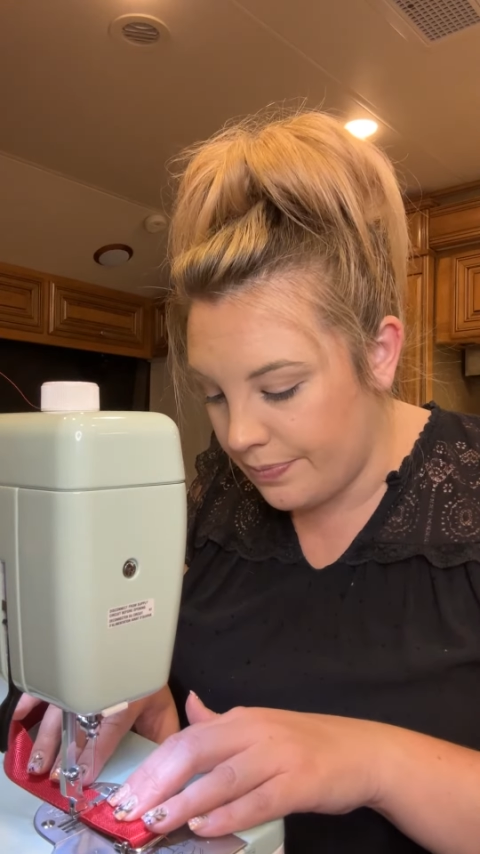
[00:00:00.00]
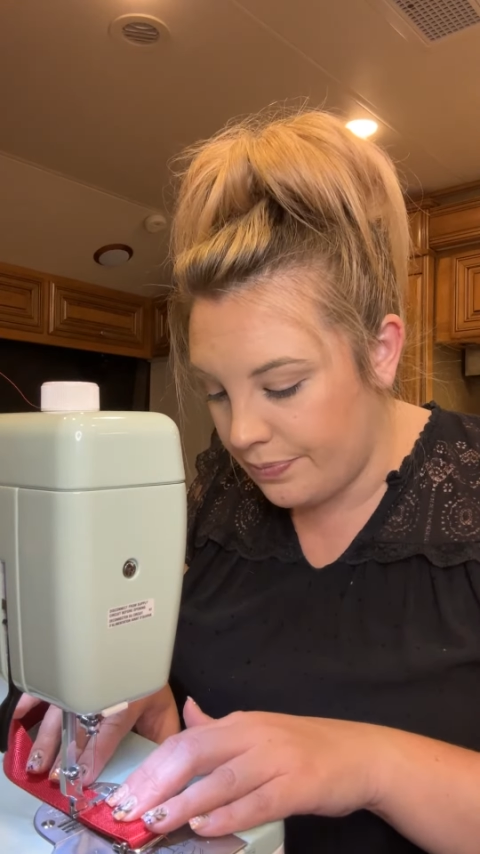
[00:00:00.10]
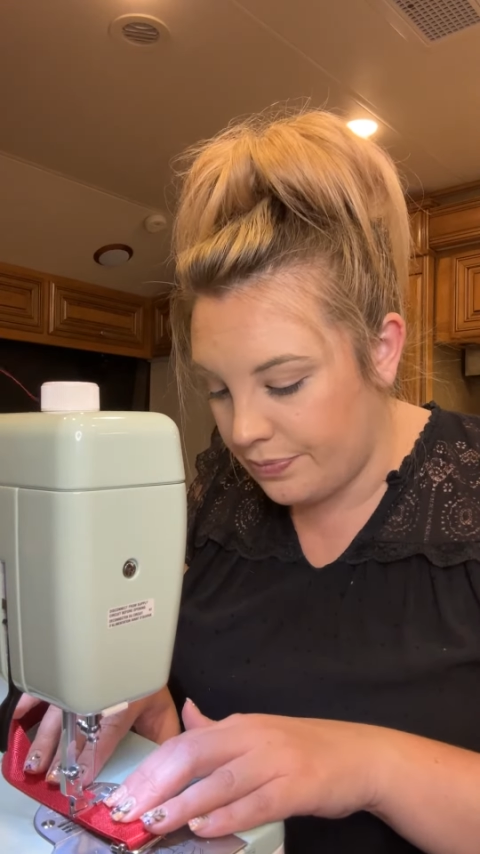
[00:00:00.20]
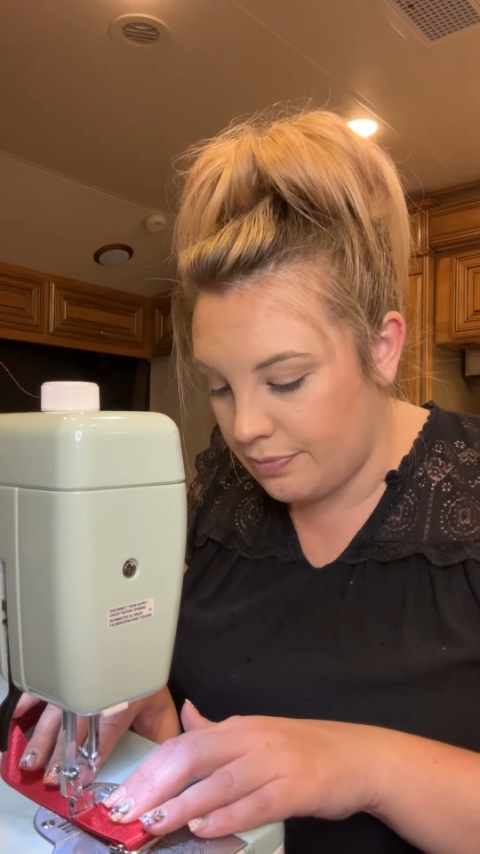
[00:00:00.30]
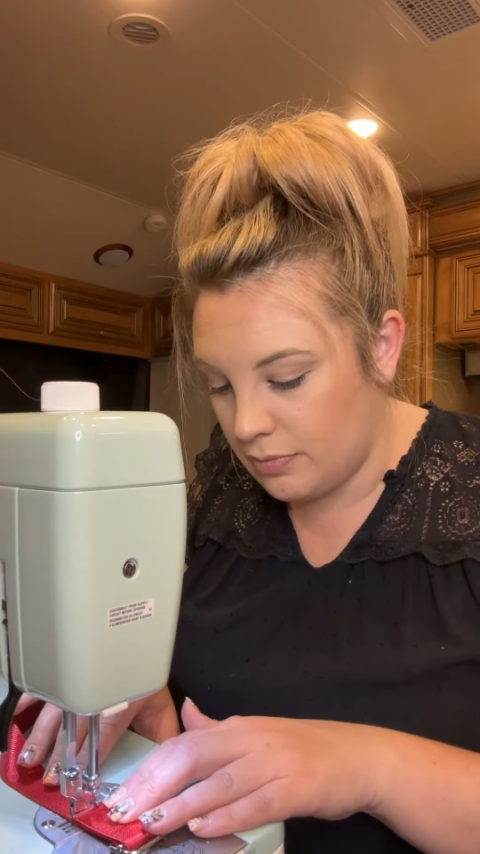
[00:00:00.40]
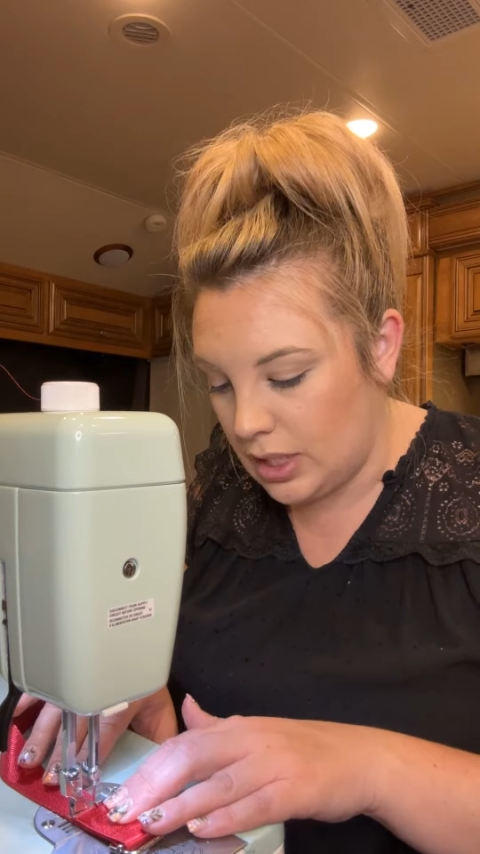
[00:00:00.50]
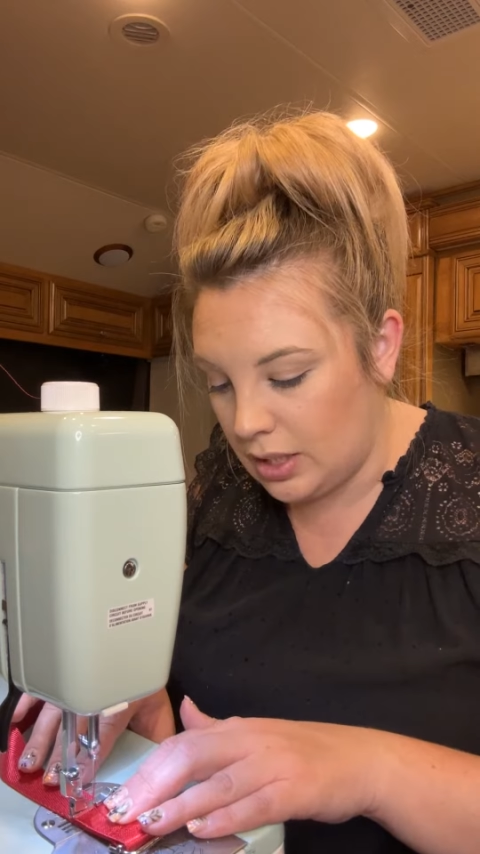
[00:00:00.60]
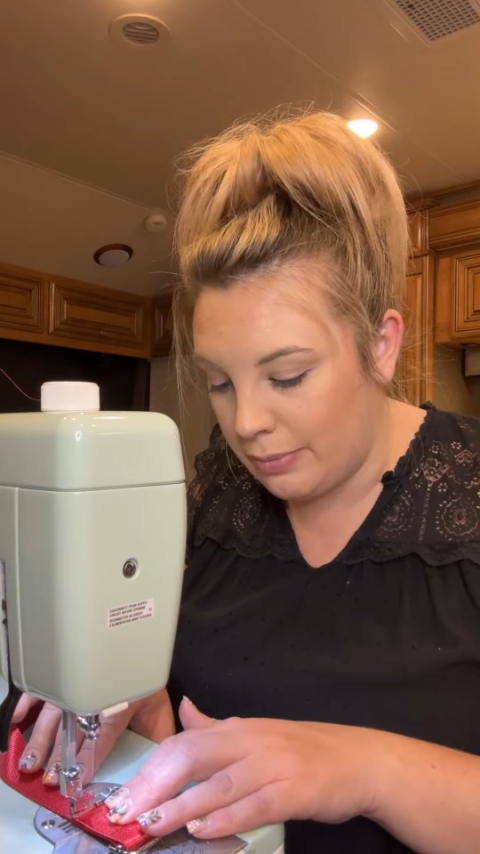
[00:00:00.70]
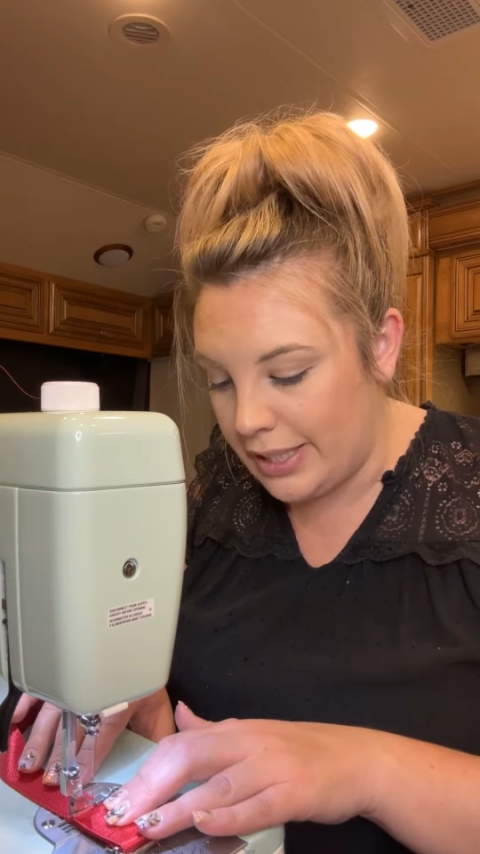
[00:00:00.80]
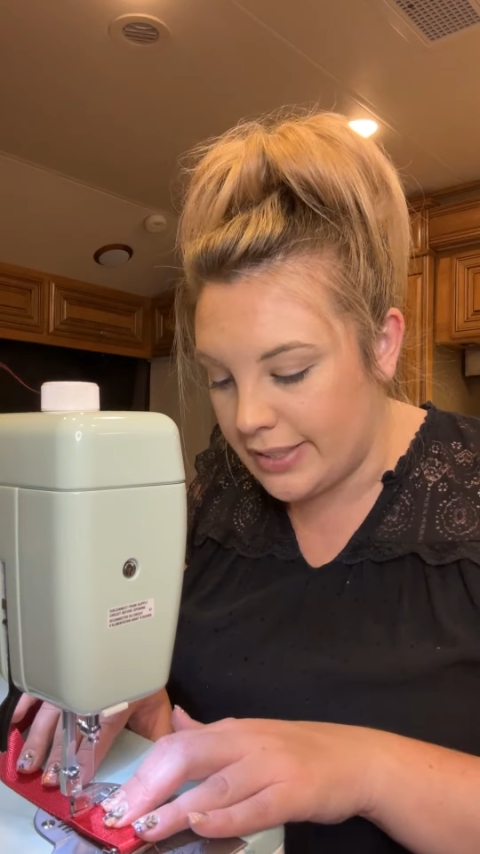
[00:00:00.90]
which
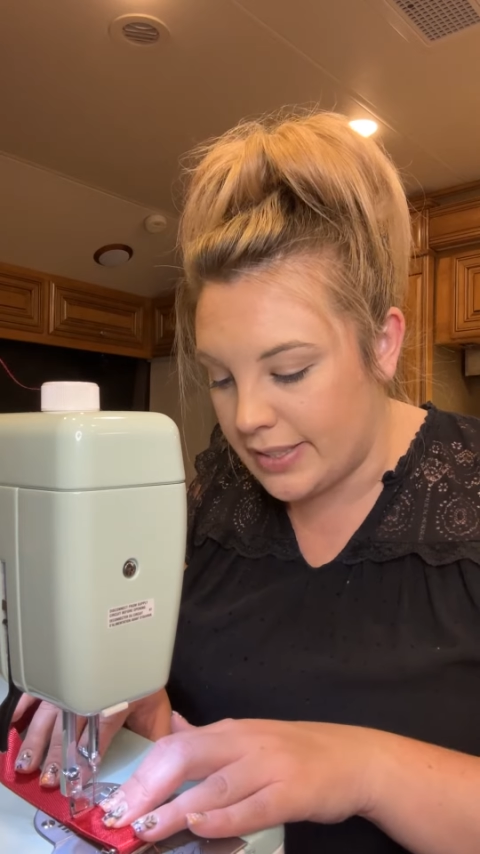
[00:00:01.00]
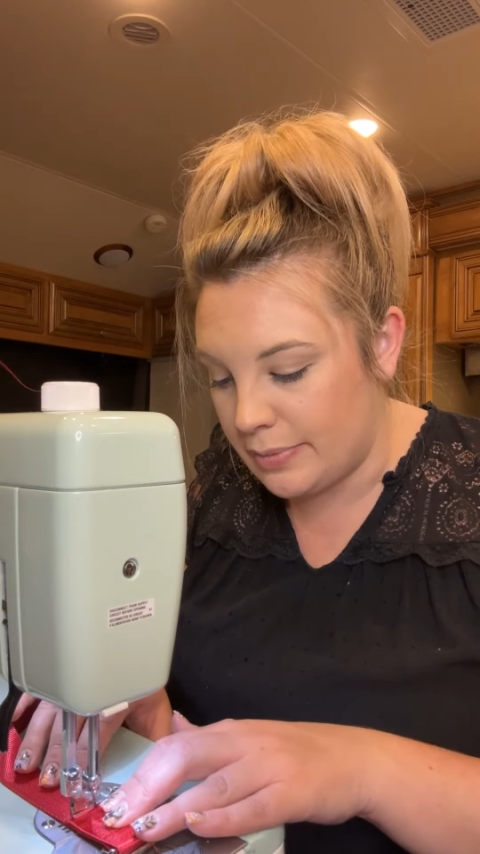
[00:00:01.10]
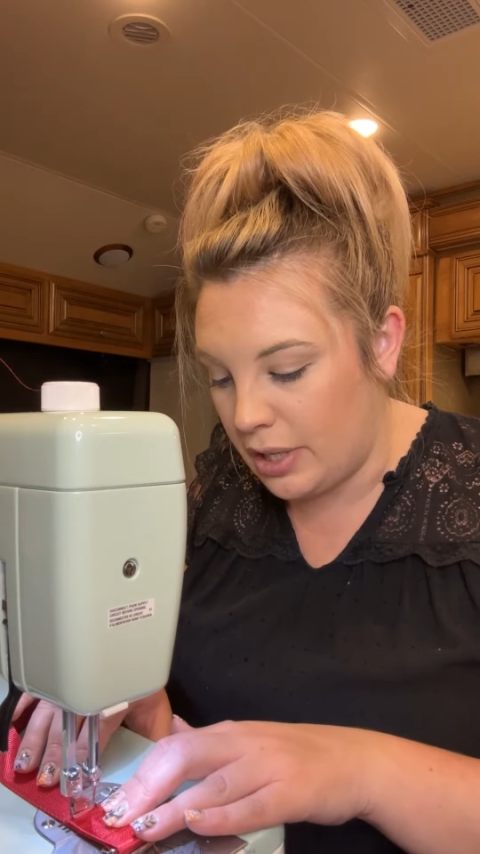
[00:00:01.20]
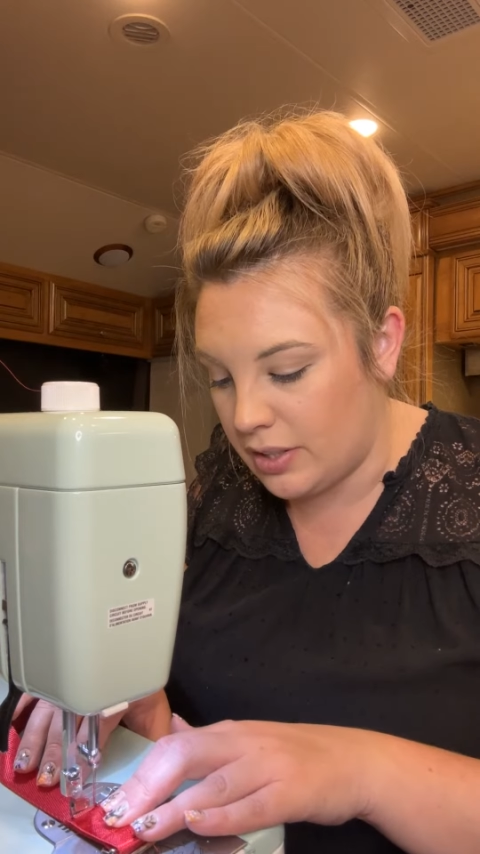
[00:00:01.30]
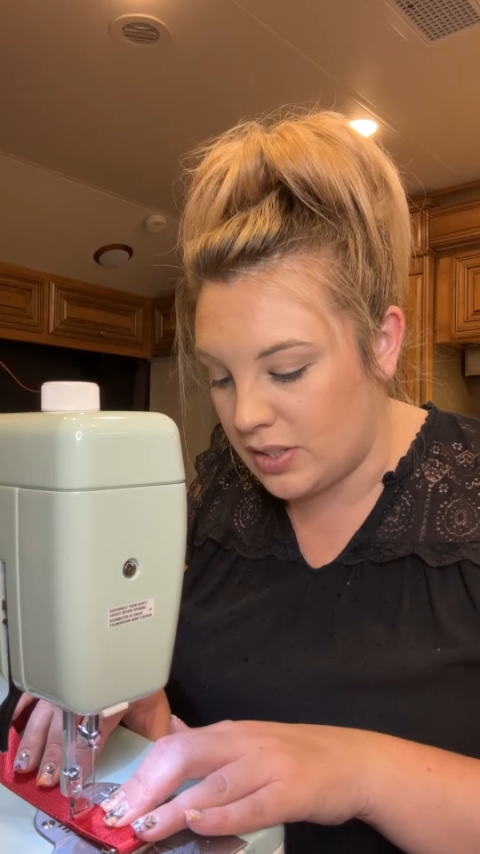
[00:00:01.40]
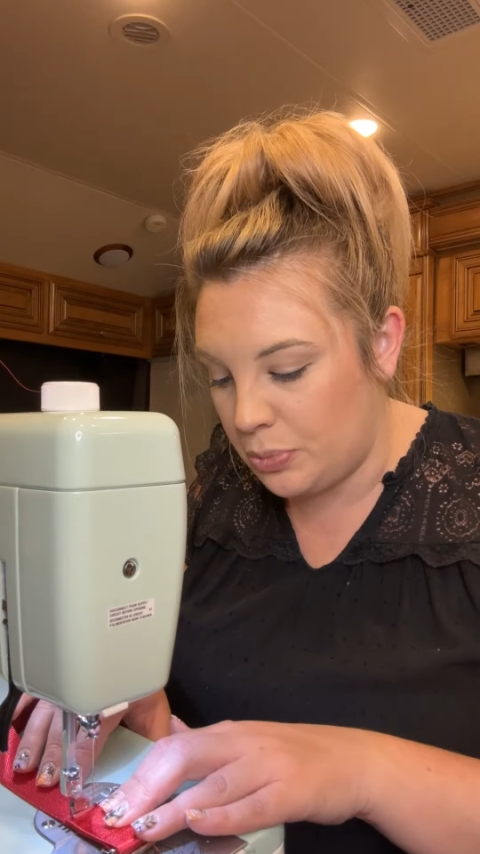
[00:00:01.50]
others can get